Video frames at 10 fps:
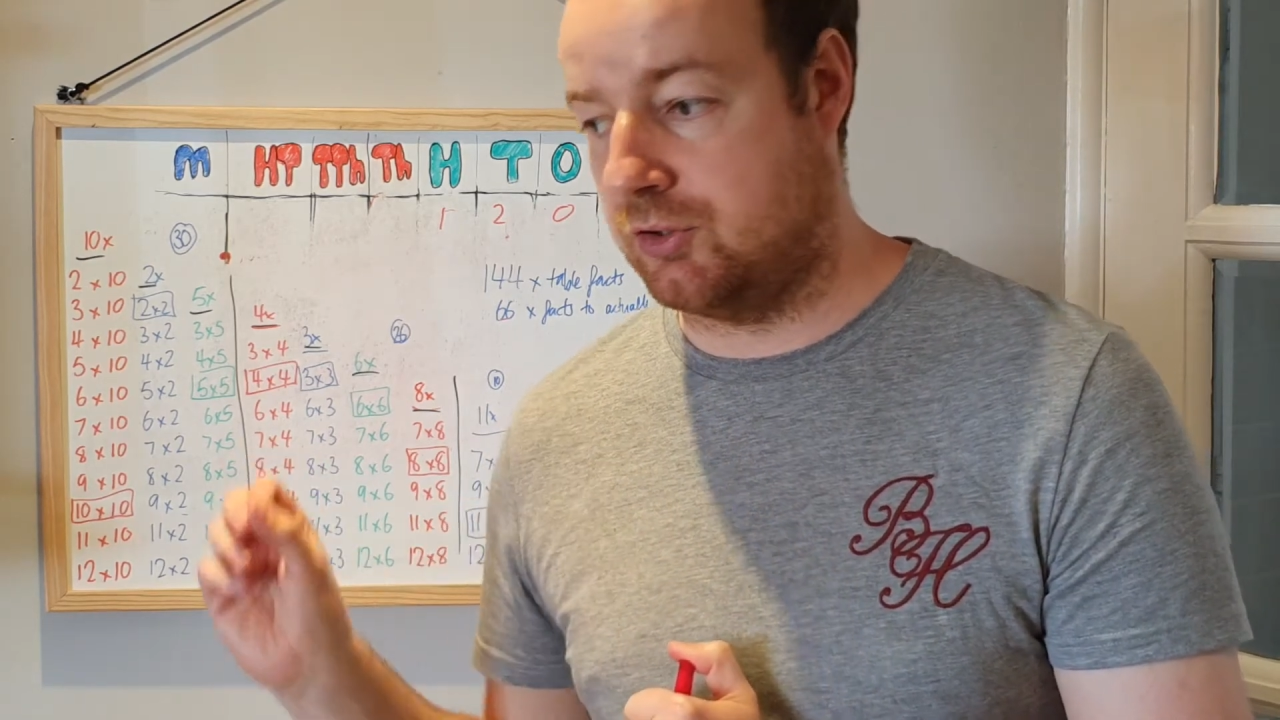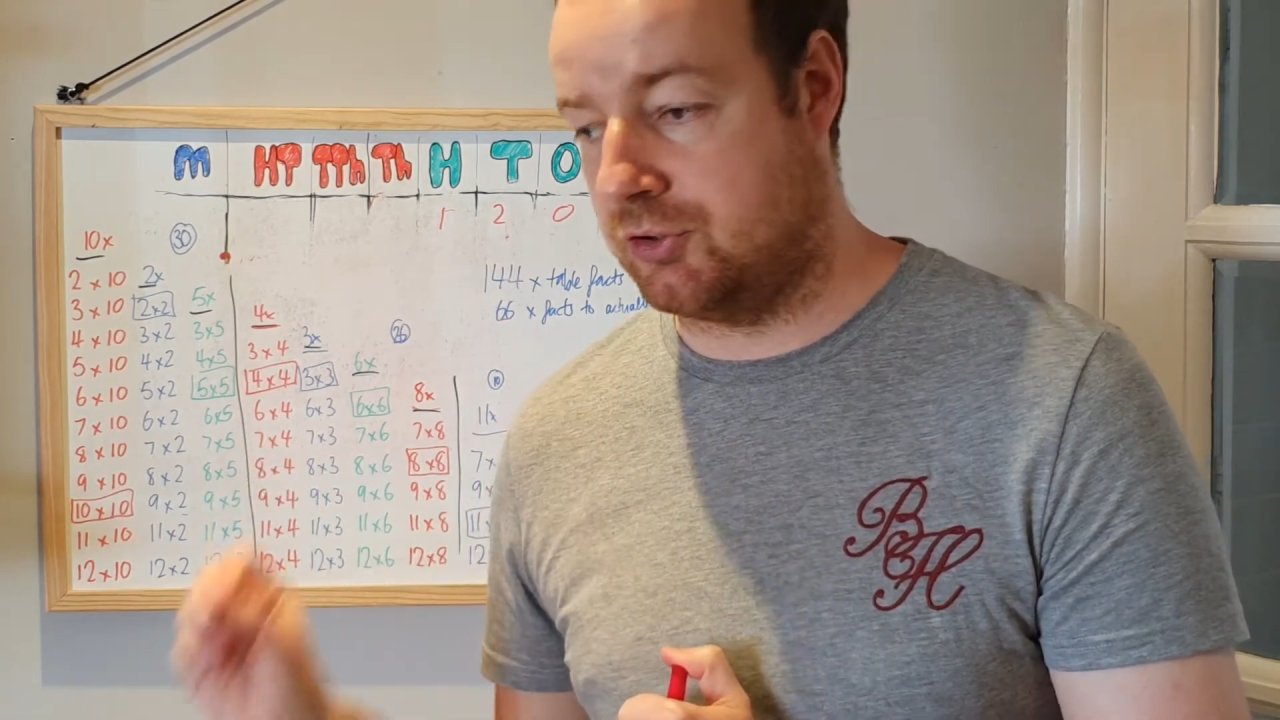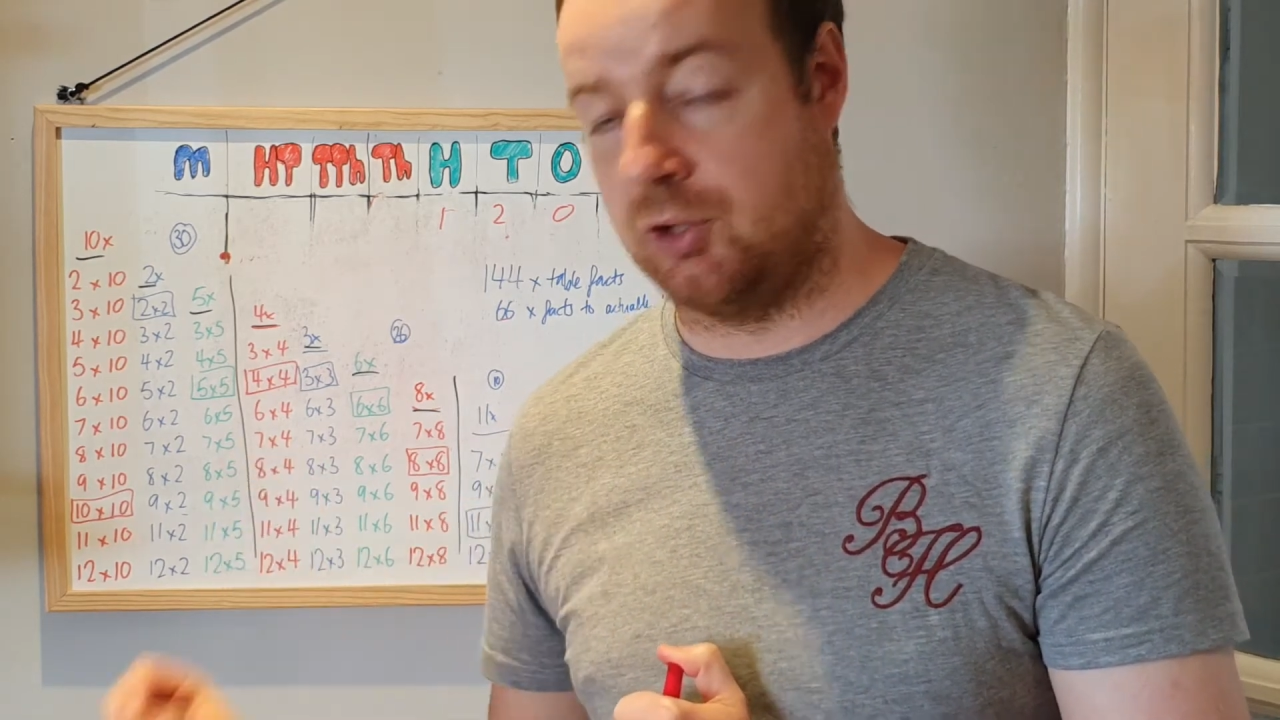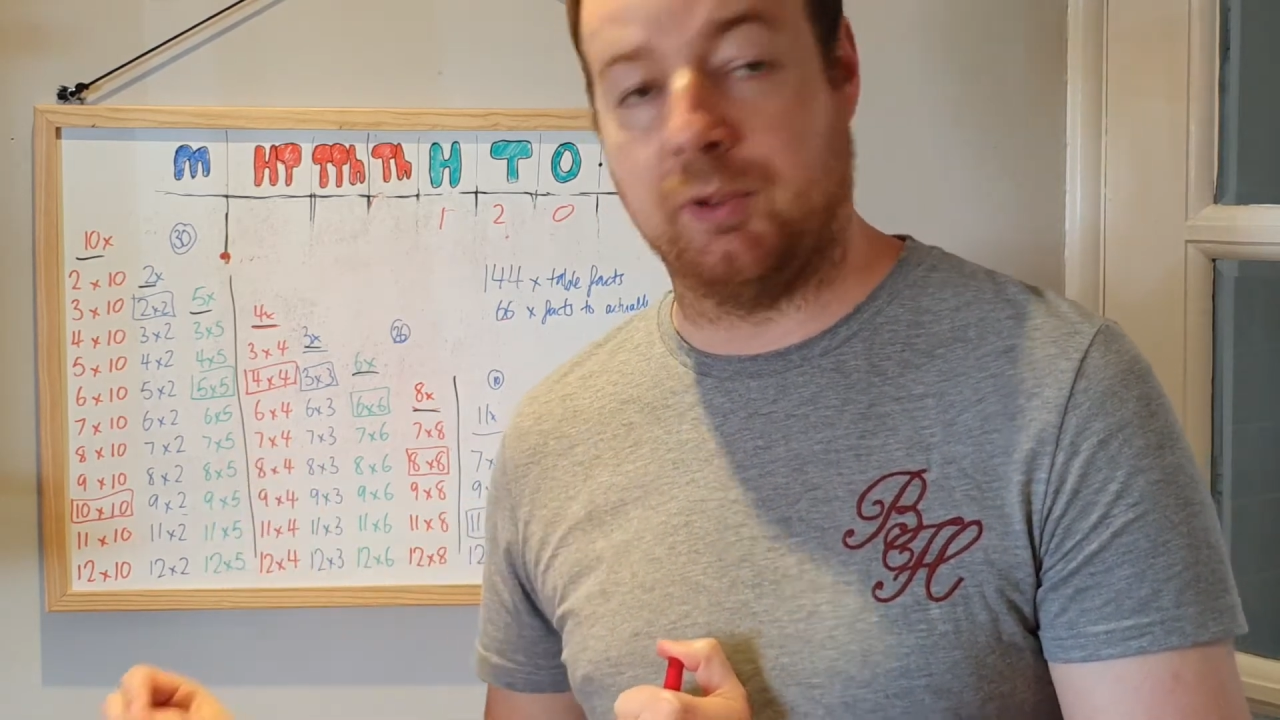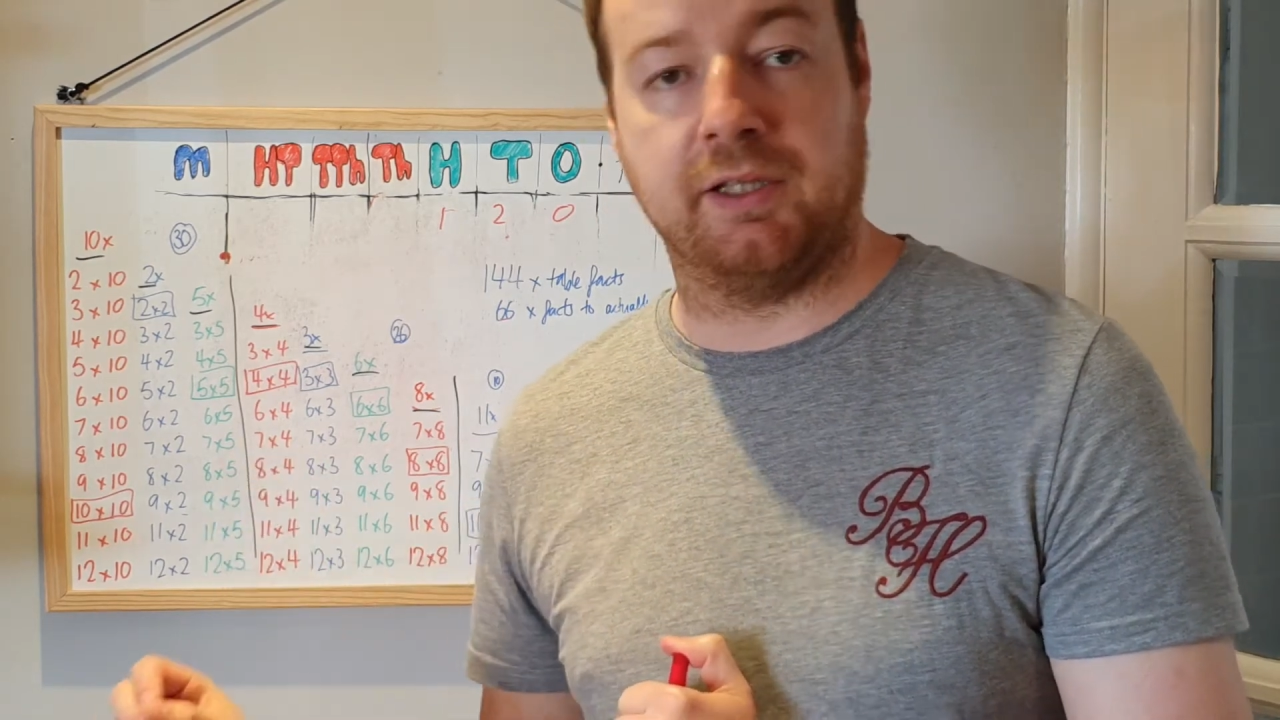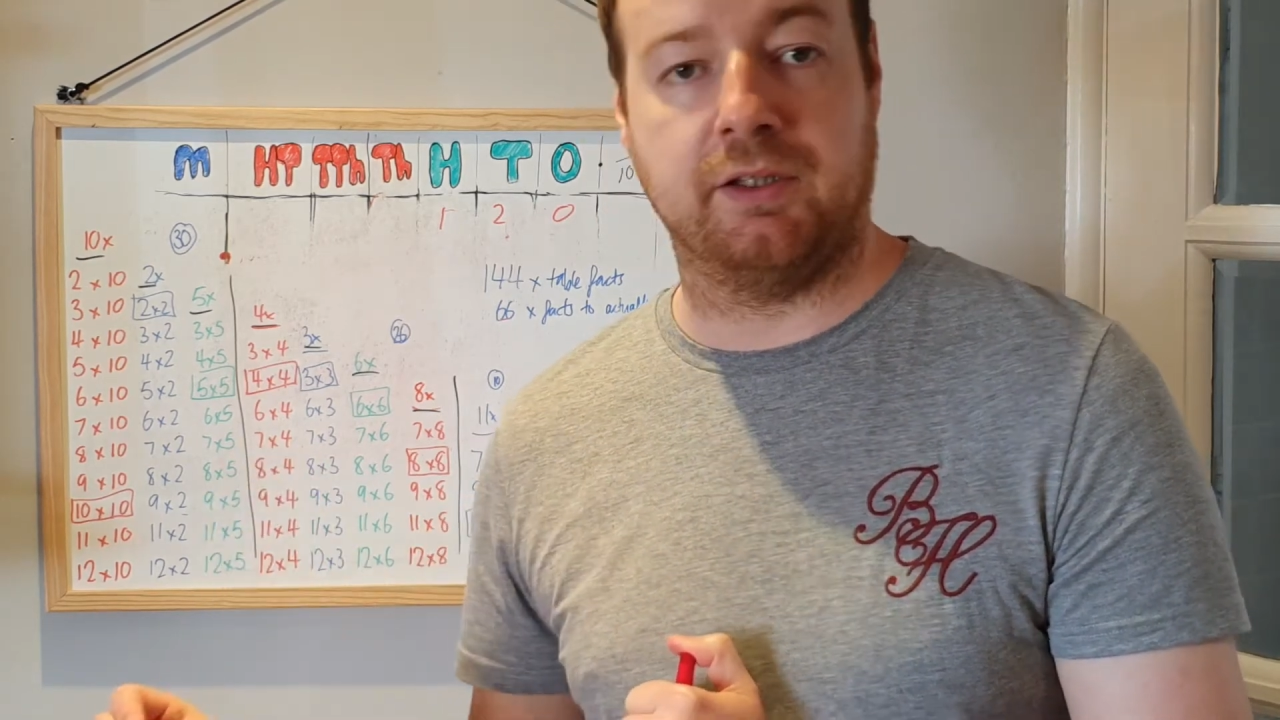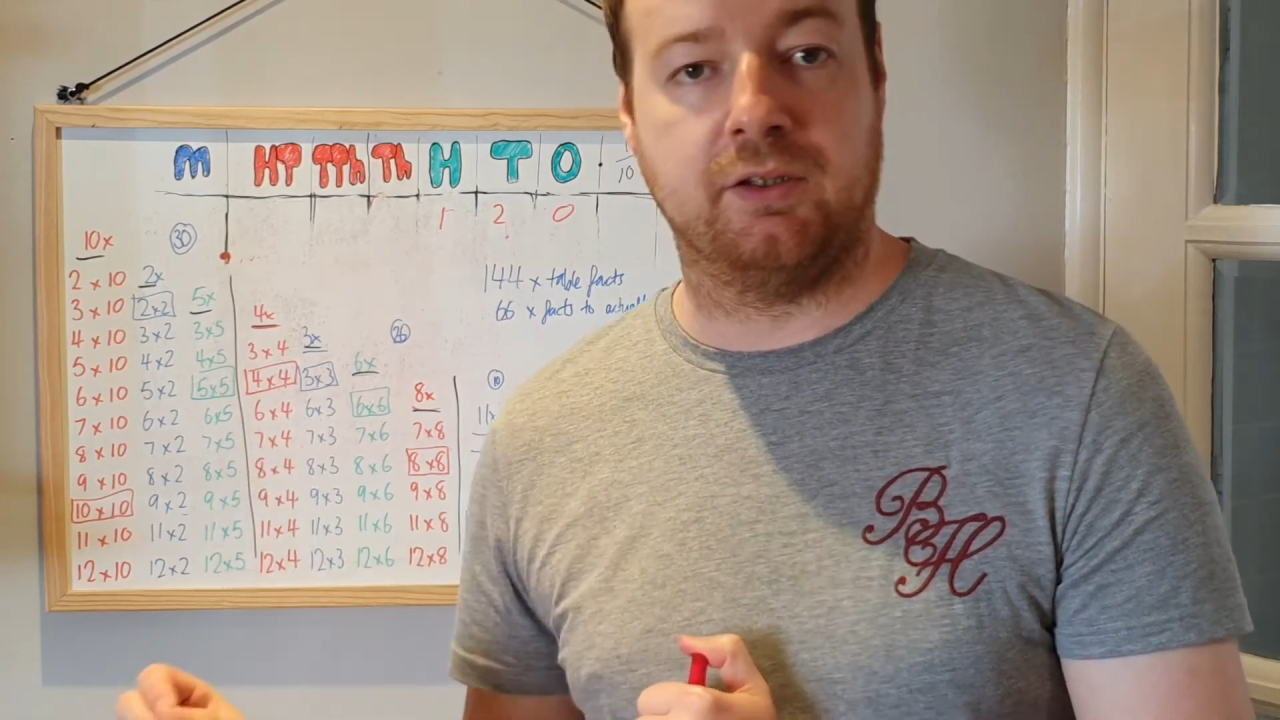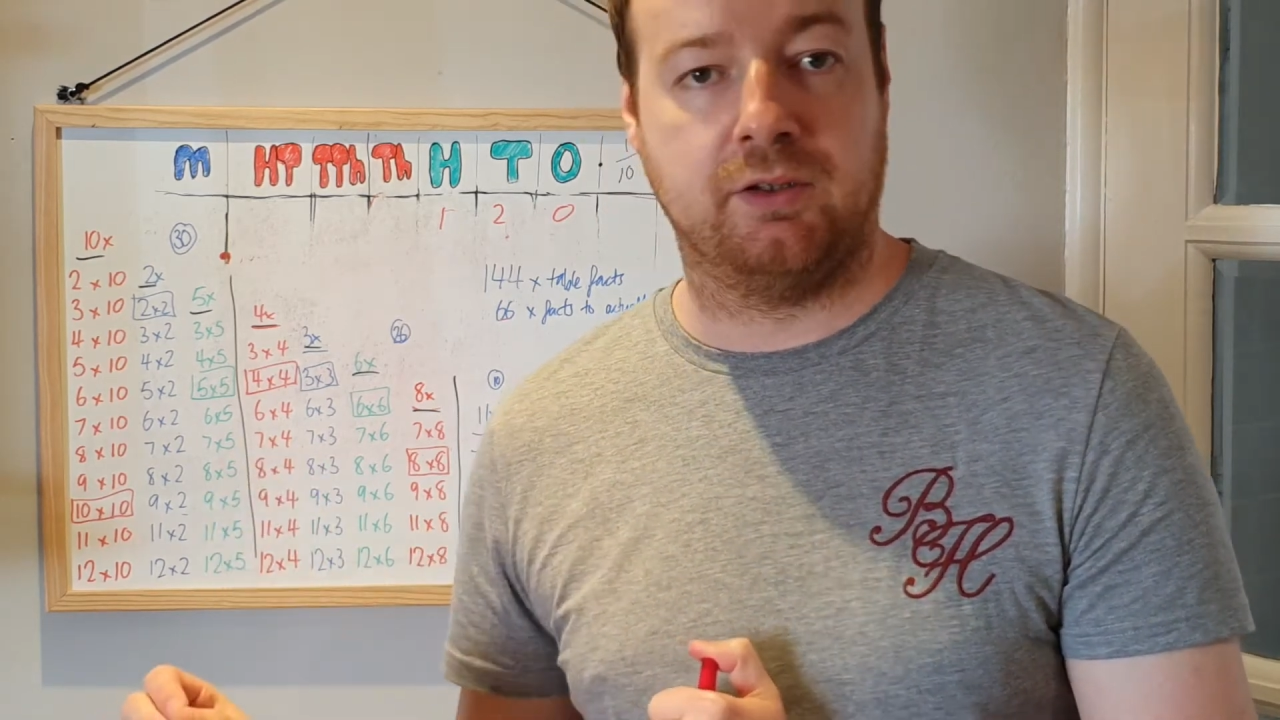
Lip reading: doubling